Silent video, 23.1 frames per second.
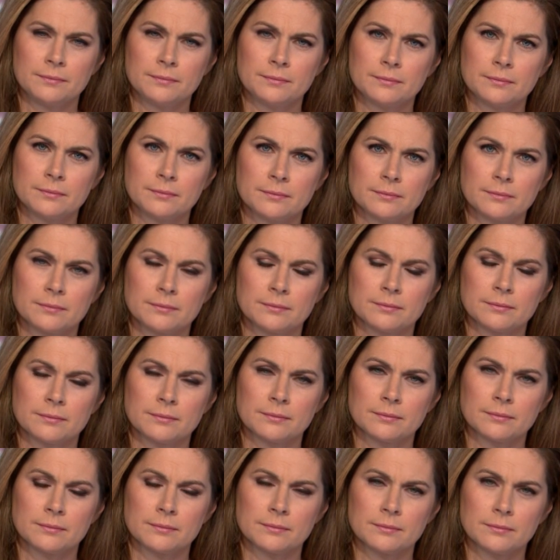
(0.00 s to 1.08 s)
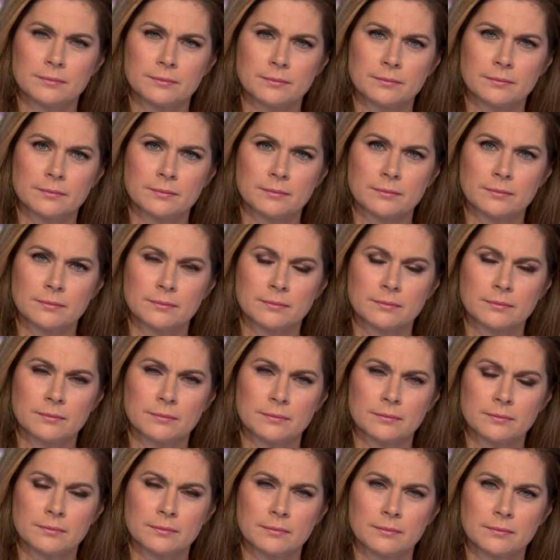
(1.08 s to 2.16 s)

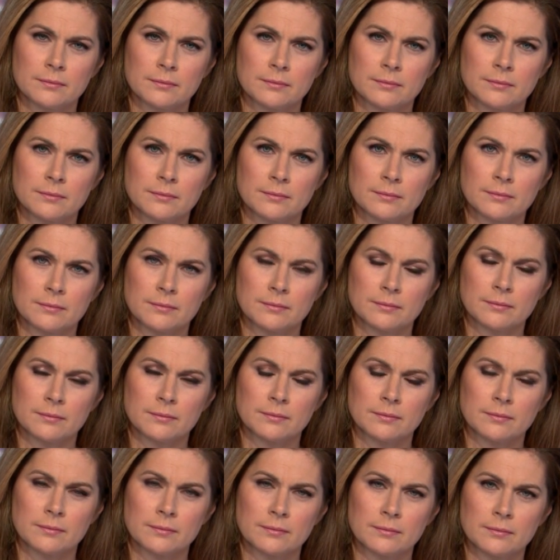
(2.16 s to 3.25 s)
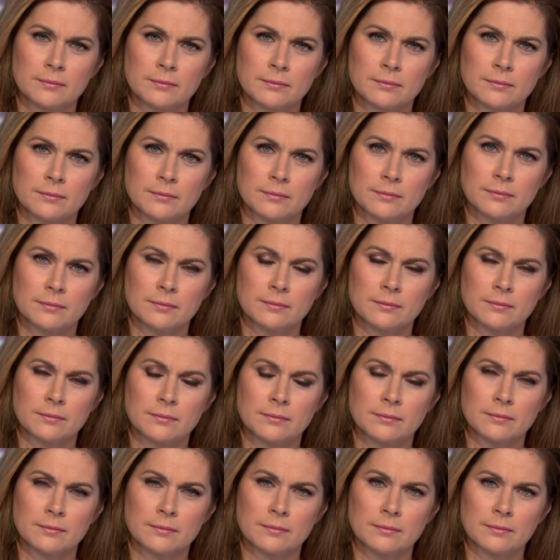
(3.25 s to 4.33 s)

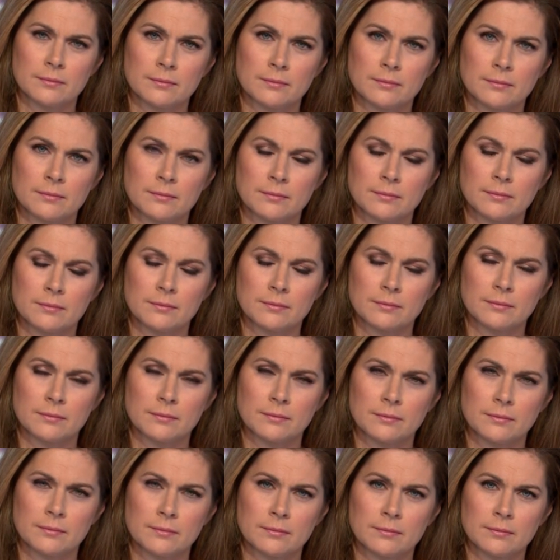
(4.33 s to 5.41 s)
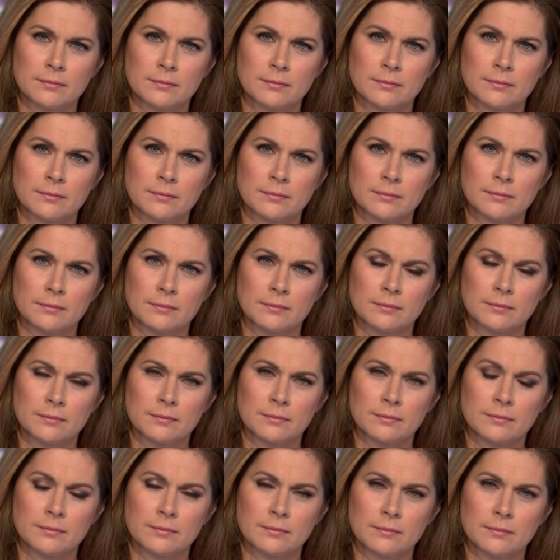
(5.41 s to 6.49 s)

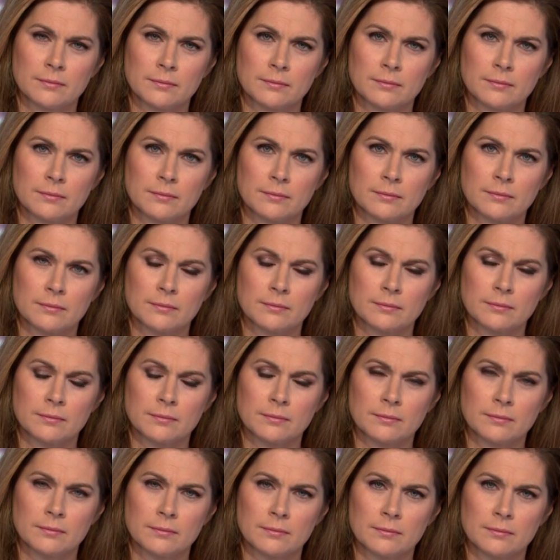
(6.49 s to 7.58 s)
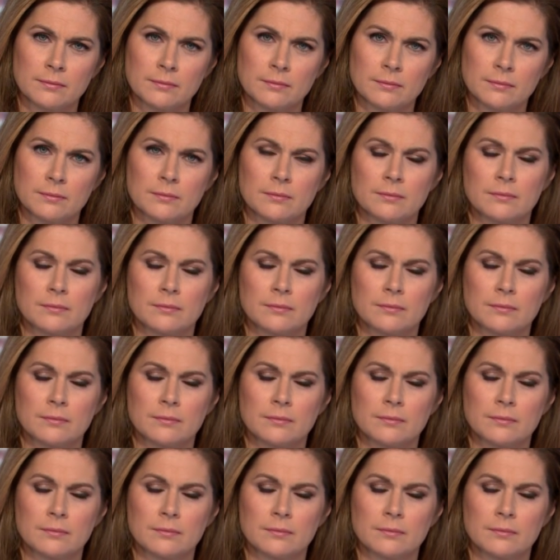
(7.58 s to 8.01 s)
(silent)